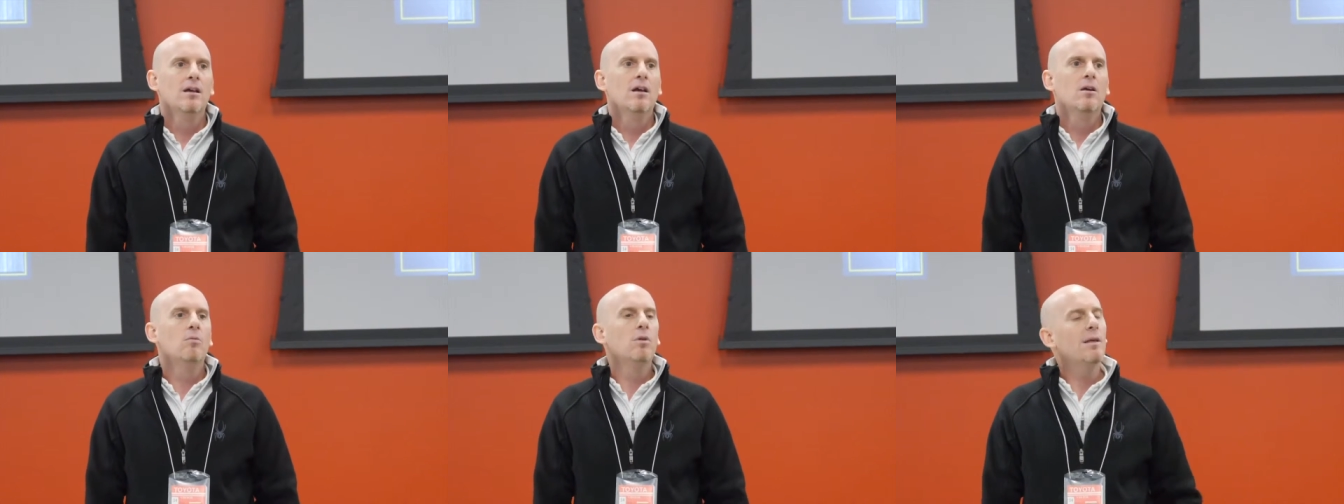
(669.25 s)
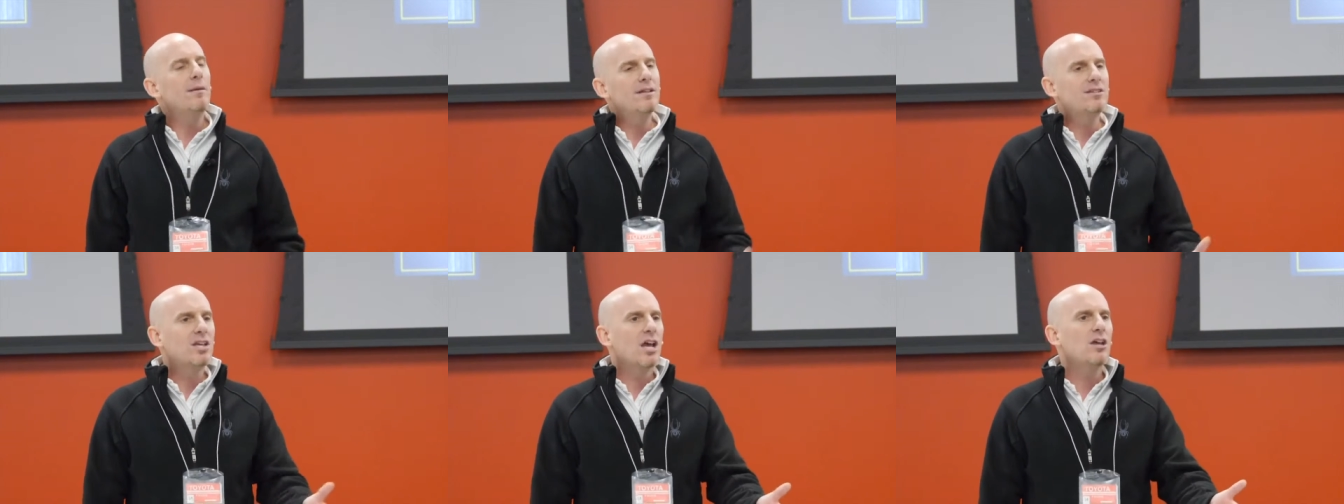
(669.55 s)
Well,
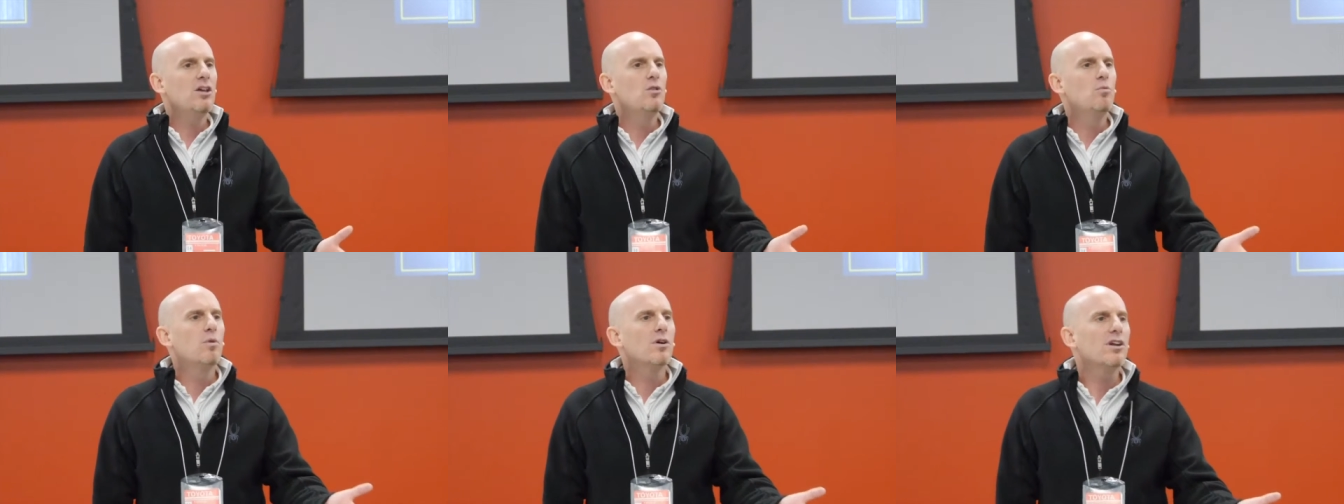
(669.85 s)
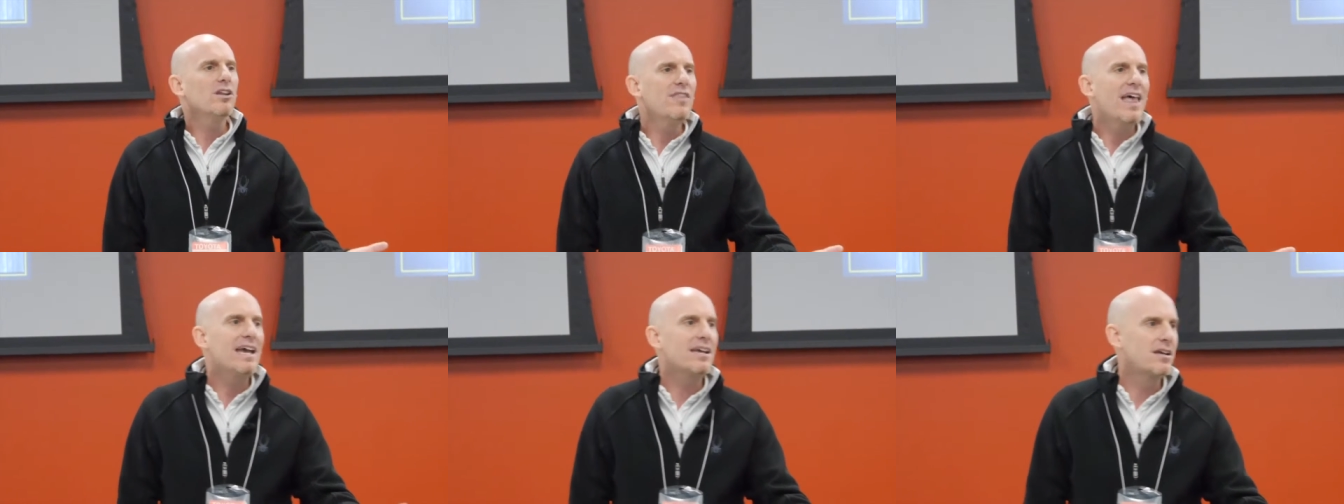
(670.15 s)
let me tell you, where
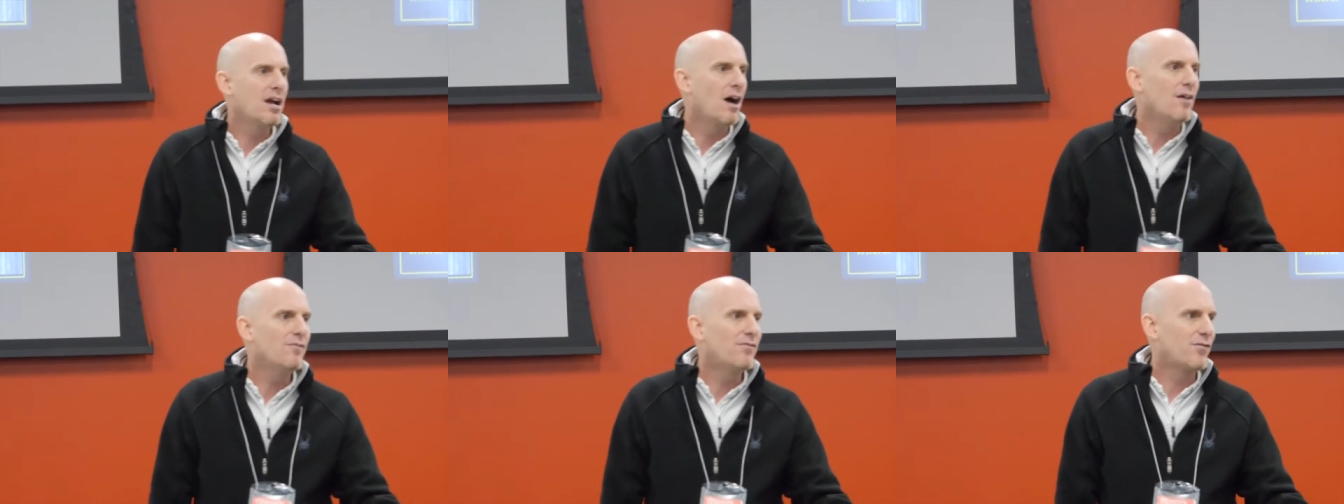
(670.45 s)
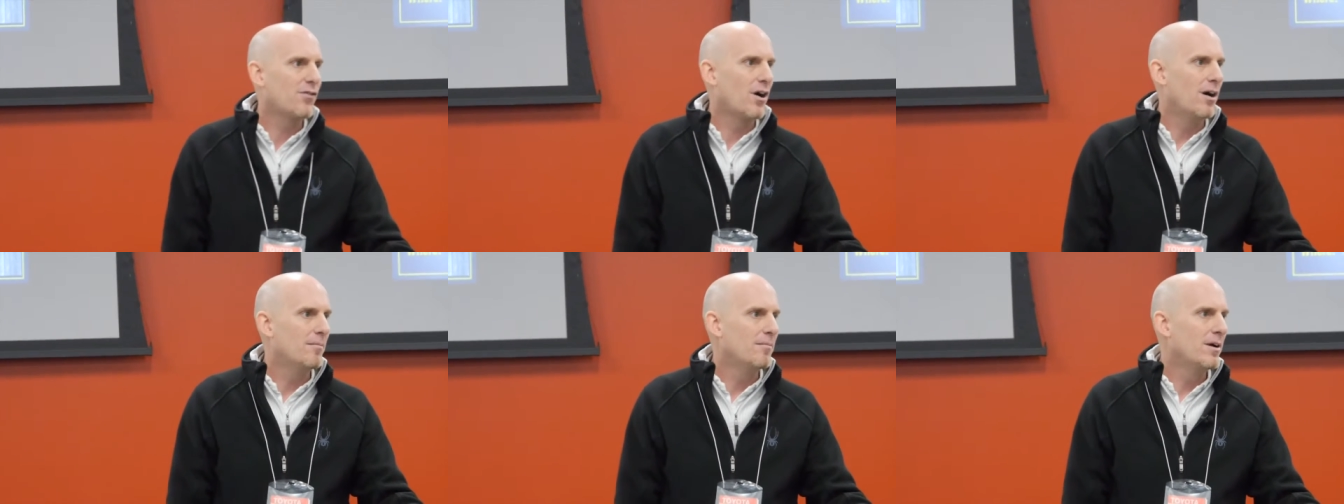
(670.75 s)
did that come
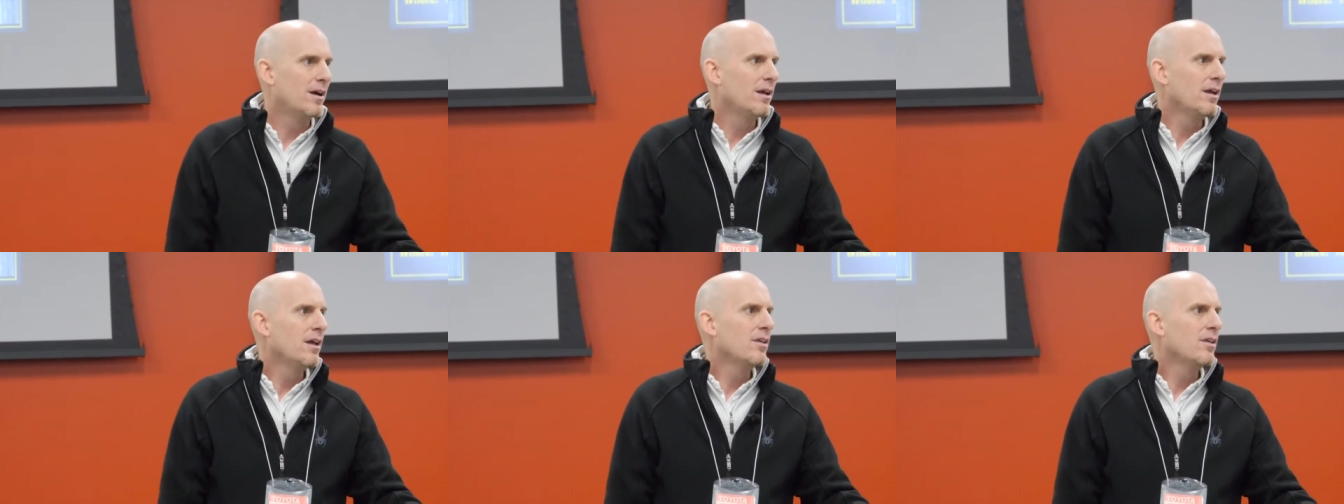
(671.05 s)
from?